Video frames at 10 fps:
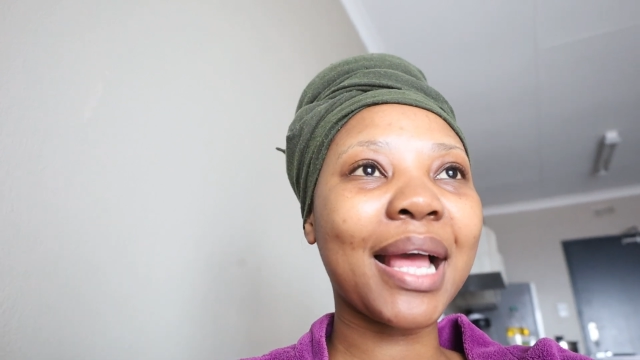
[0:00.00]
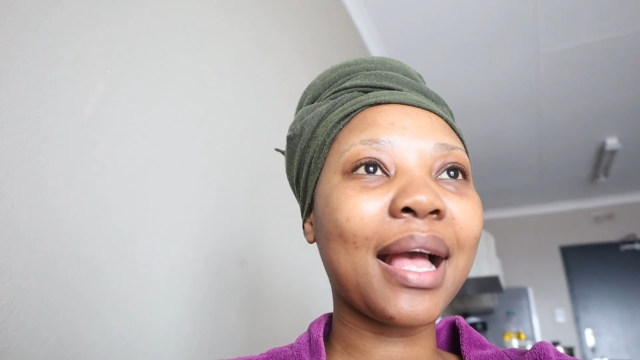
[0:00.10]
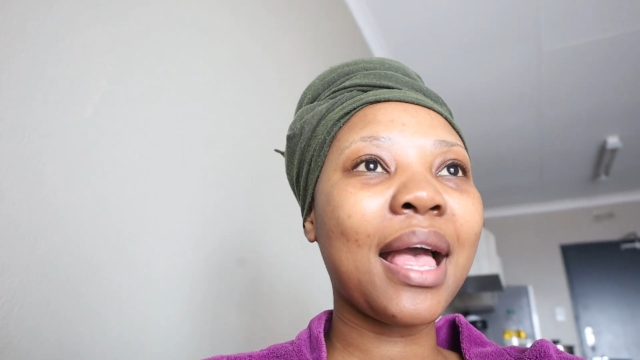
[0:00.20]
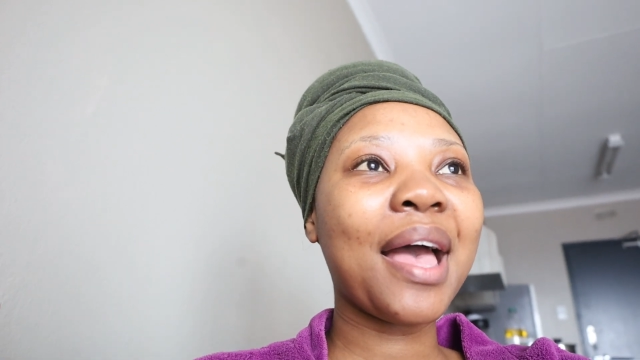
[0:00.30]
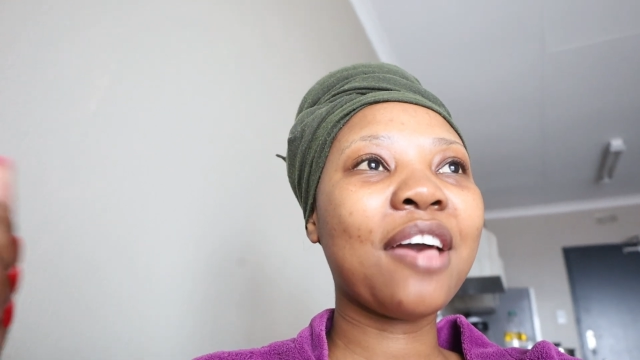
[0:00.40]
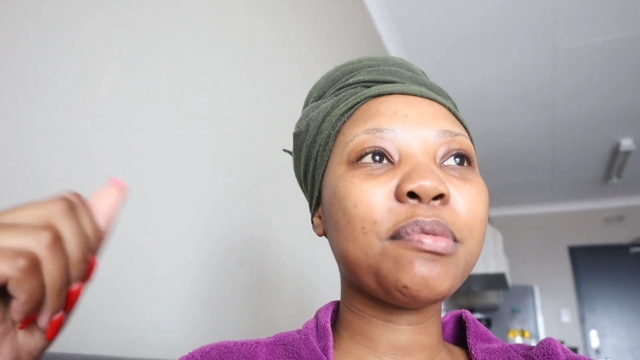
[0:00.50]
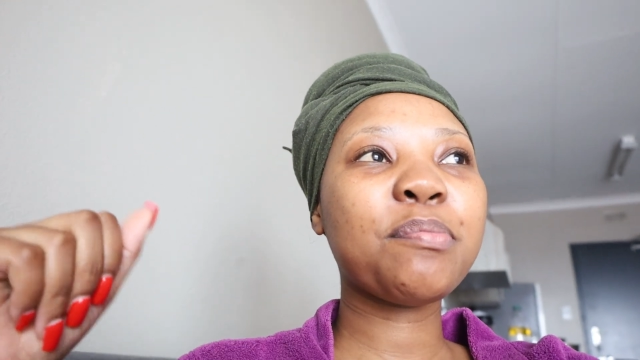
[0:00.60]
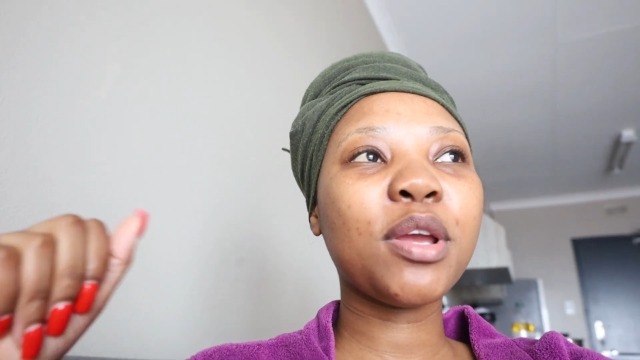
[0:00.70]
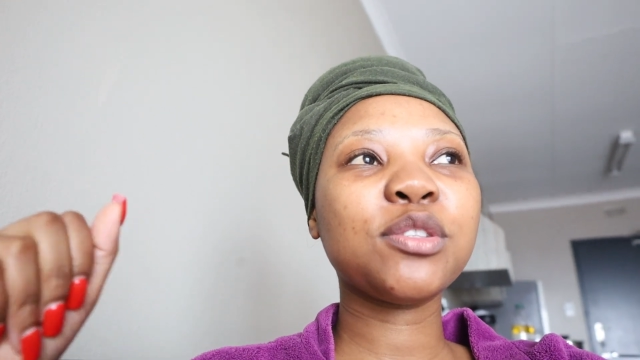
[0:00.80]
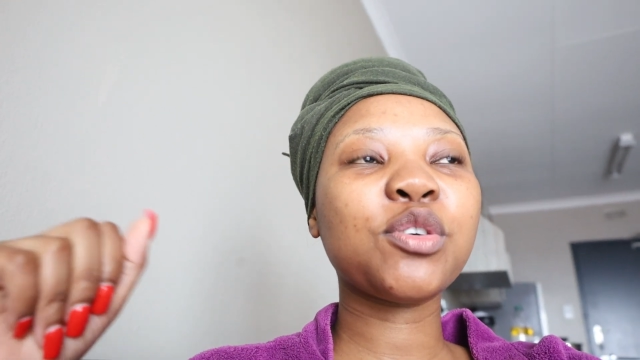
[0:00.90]
Like, I've
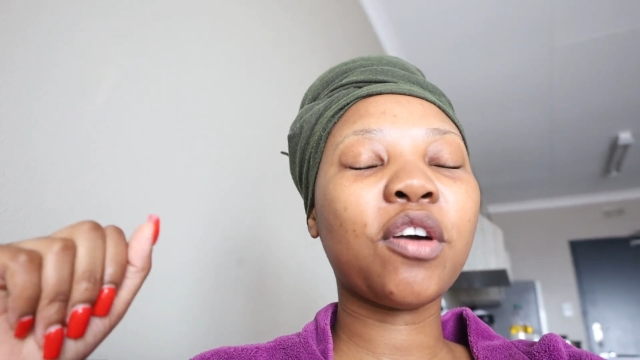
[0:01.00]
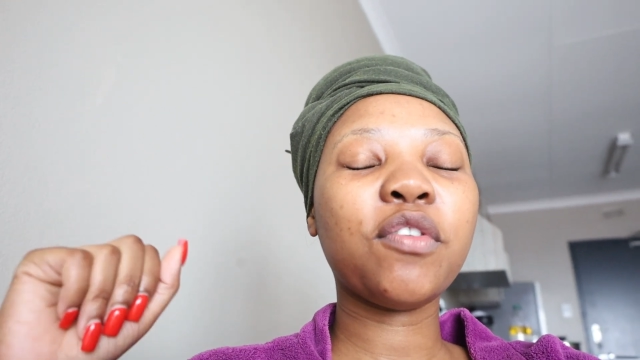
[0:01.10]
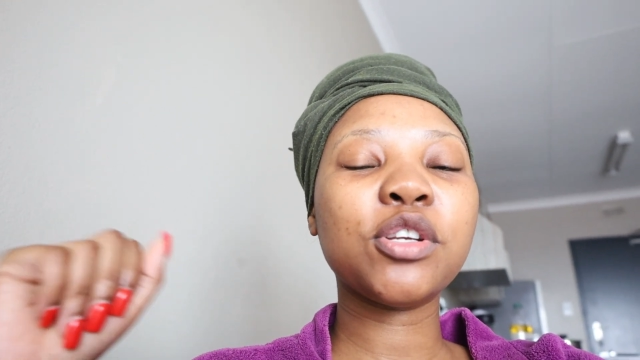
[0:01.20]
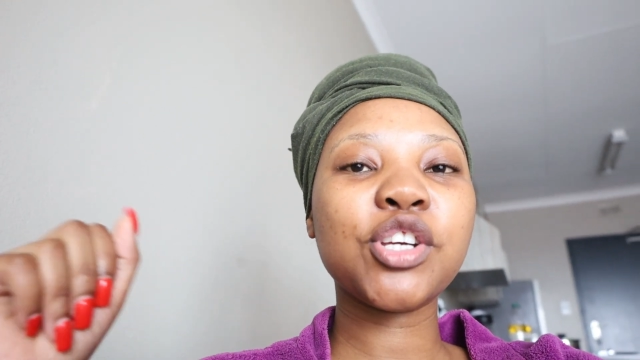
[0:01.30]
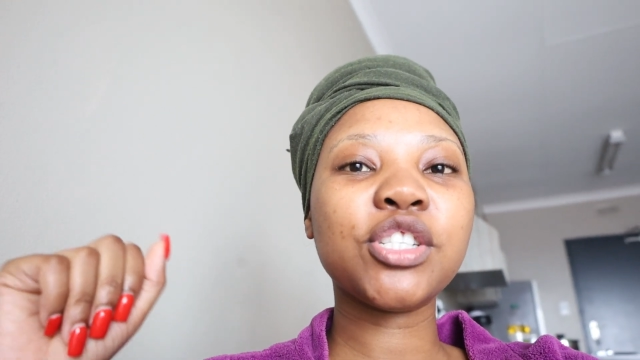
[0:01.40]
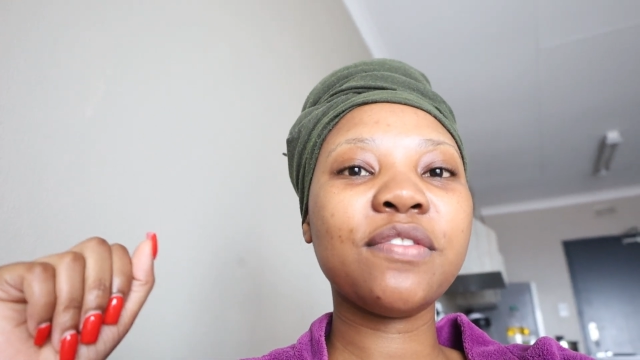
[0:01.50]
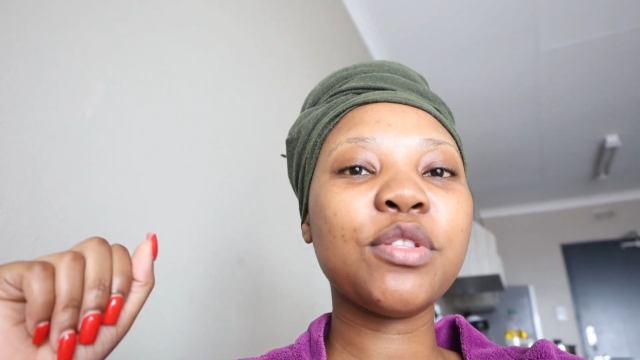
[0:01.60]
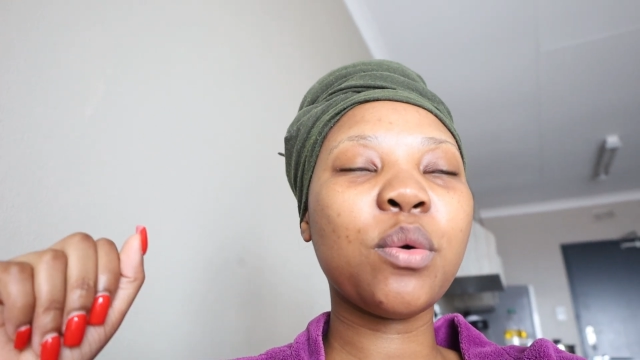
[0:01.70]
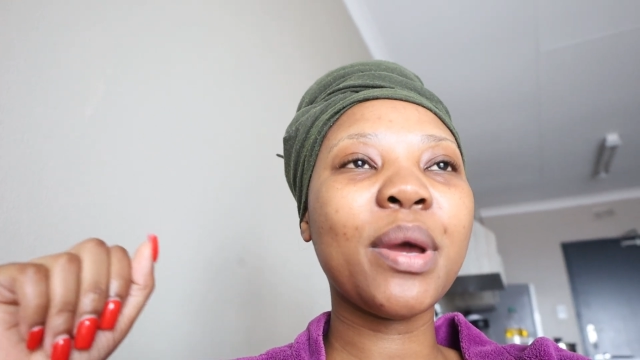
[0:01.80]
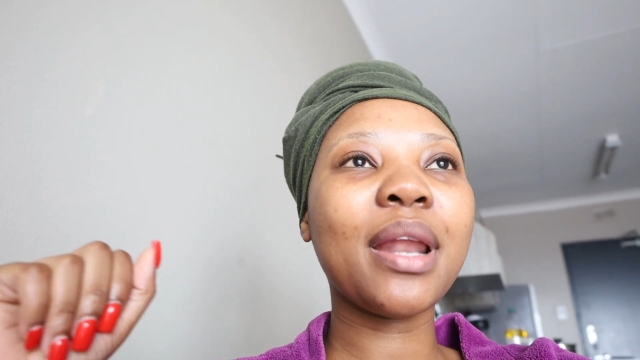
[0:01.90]
been praying to God for a church,
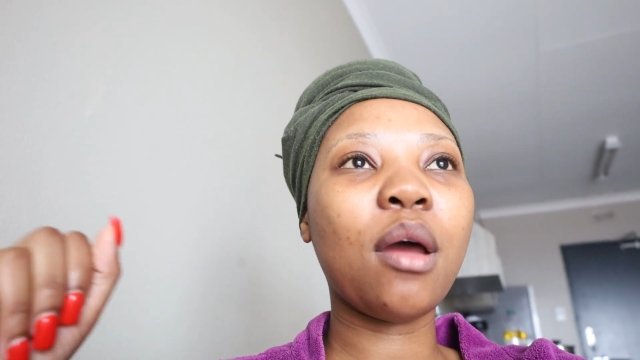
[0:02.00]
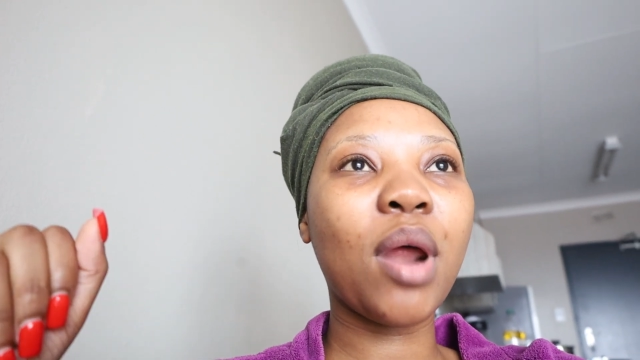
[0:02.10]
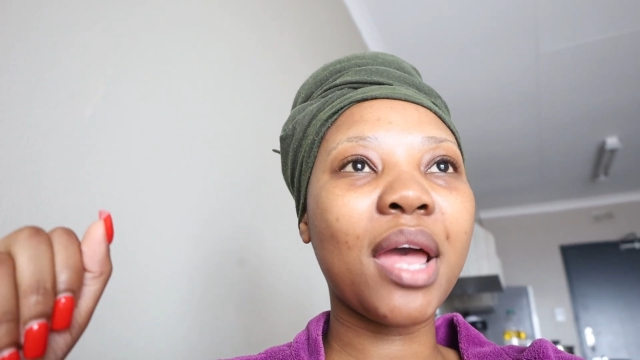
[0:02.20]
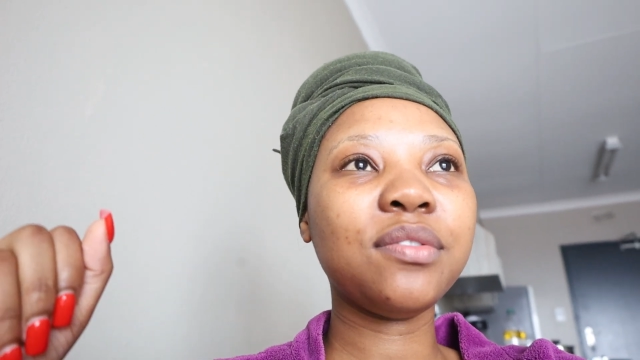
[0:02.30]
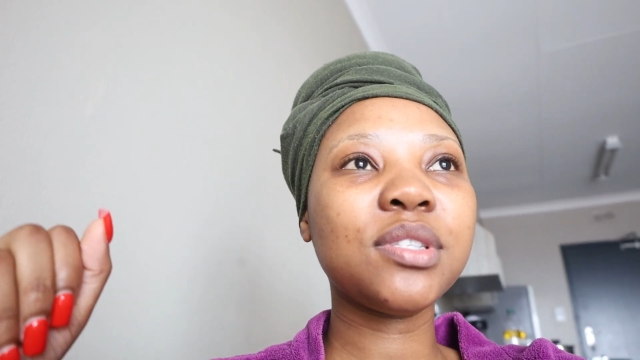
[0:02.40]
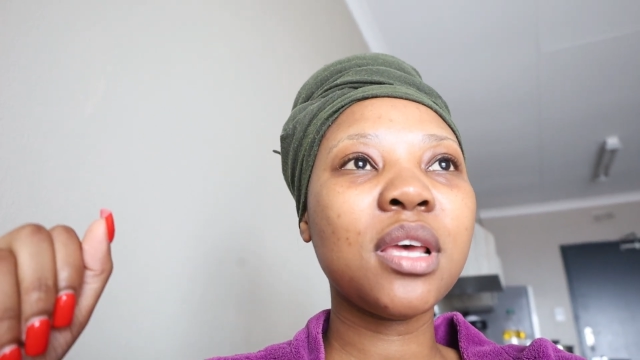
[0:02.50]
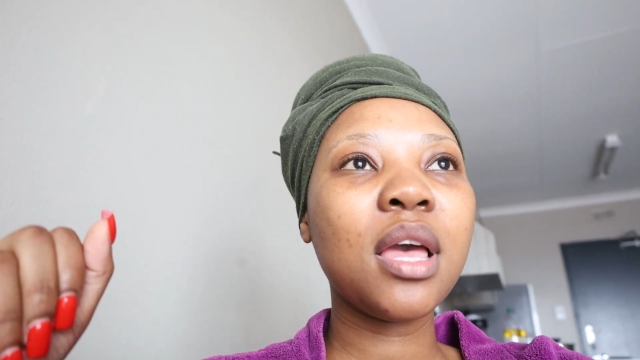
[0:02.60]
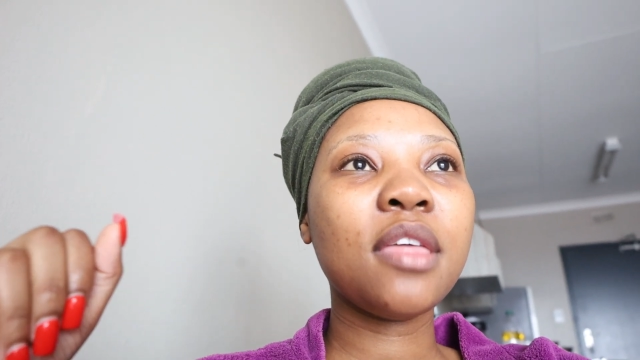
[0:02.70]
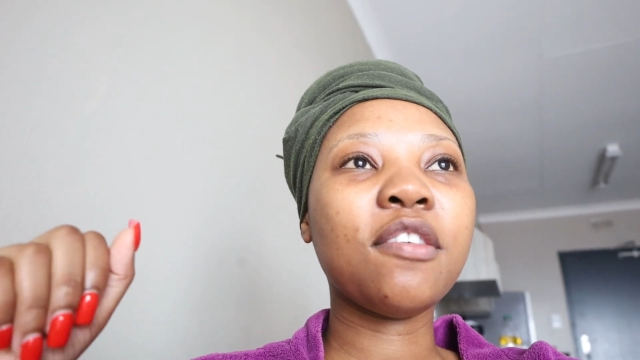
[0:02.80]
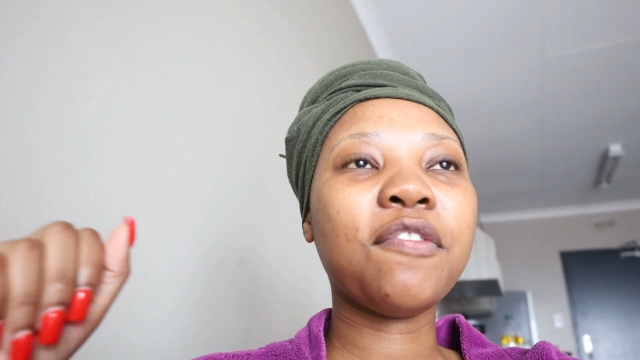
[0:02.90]
even though when I arrived,
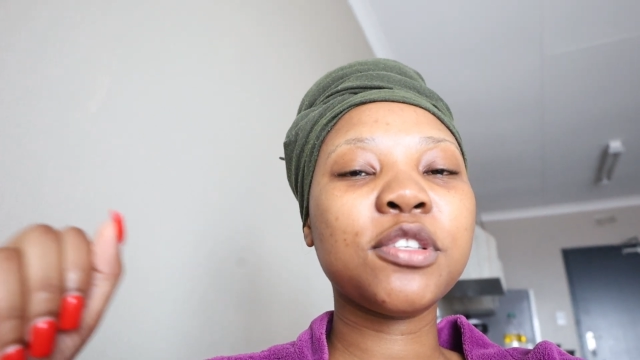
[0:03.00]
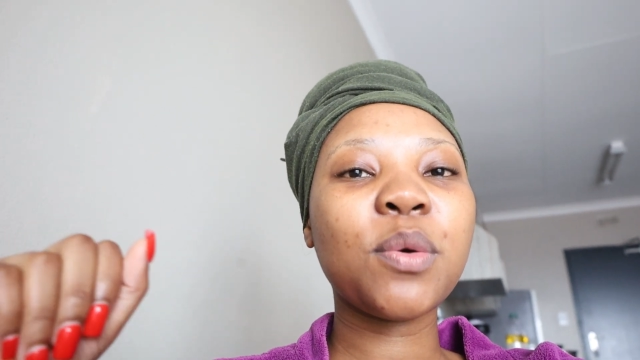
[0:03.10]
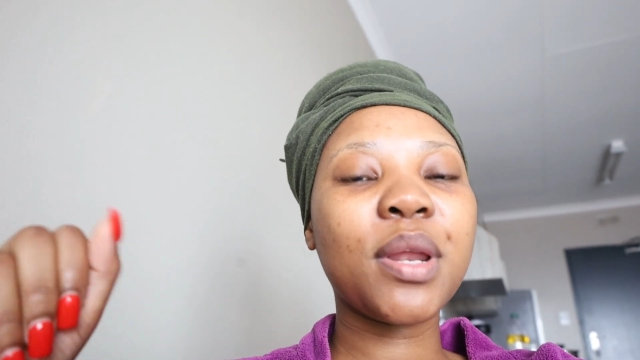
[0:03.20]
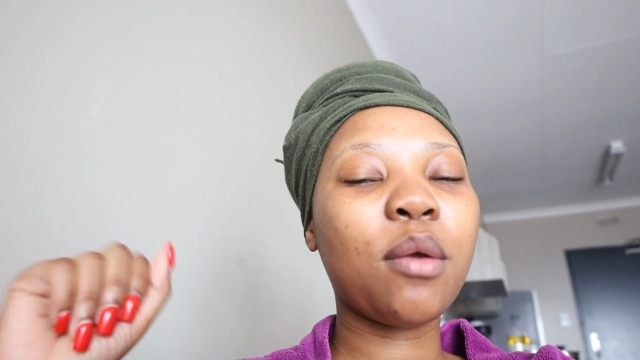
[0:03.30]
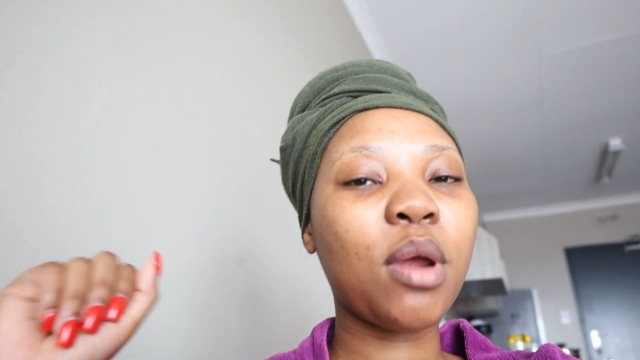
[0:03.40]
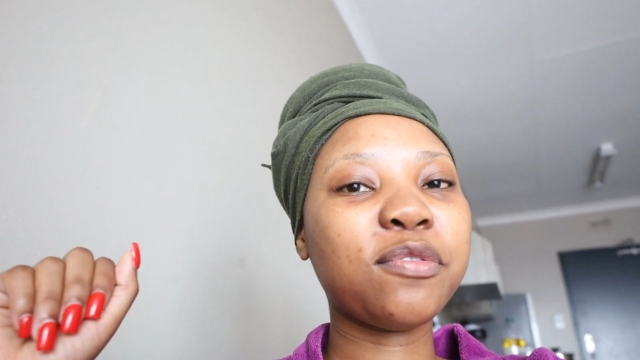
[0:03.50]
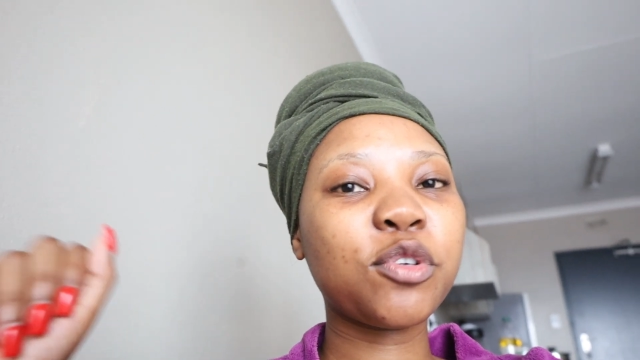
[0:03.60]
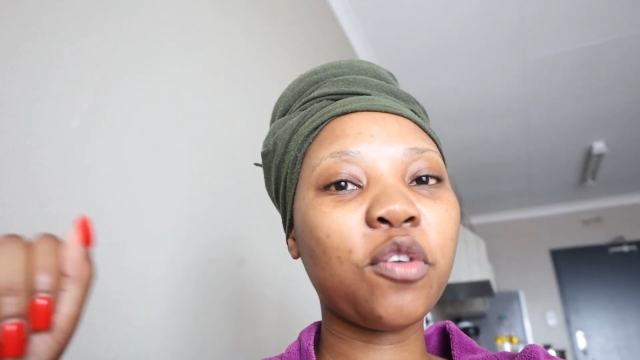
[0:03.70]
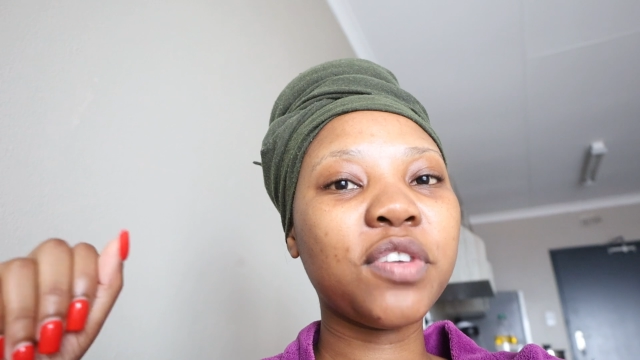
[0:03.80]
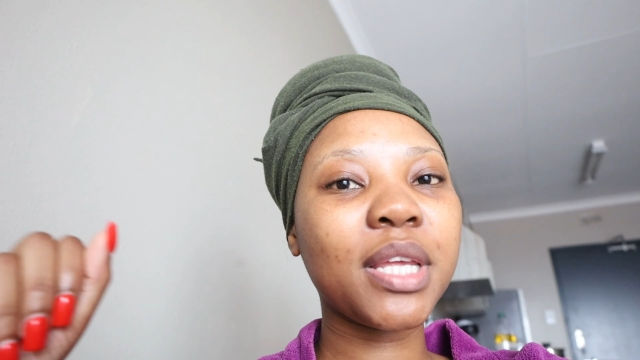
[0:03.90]
the first day when I
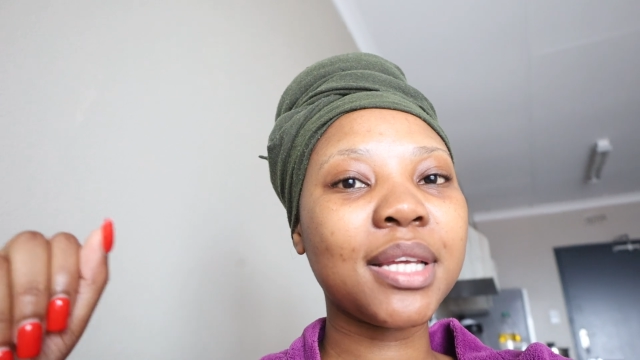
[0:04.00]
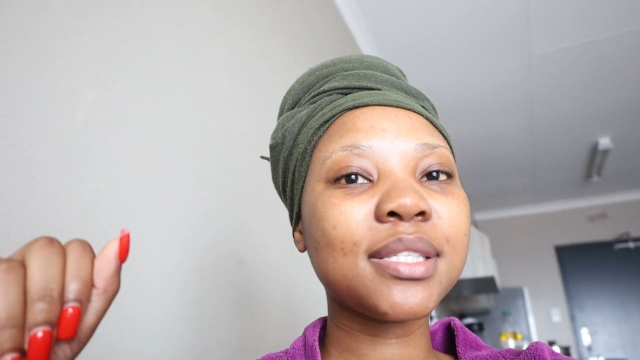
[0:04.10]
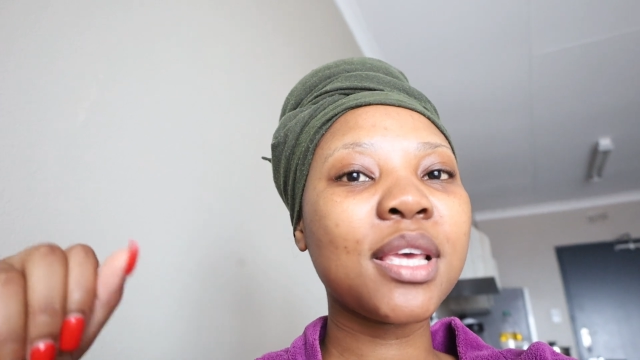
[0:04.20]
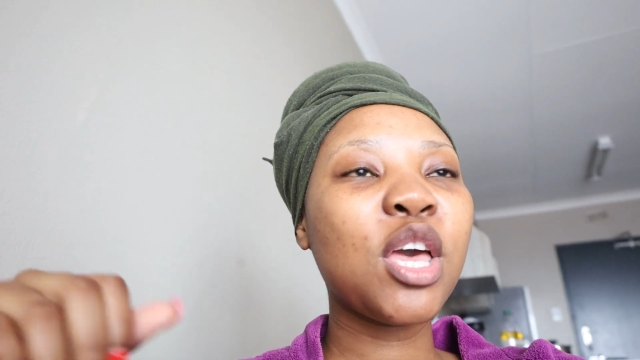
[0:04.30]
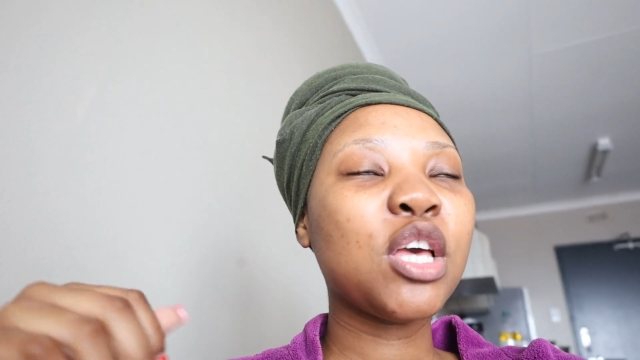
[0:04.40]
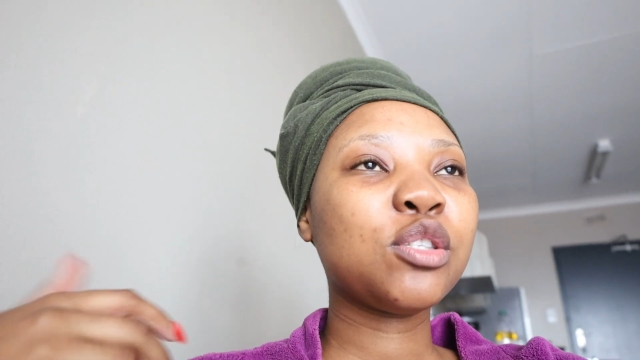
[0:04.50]
arrived, COVID hit.